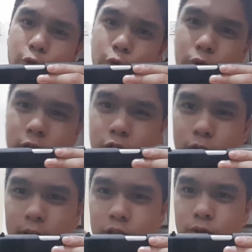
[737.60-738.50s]
when you
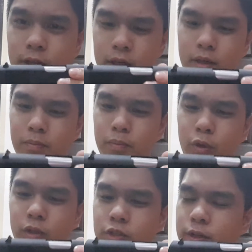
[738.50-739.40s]
actually
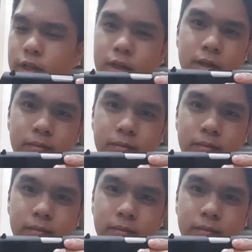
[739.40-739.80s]
pull the trigger,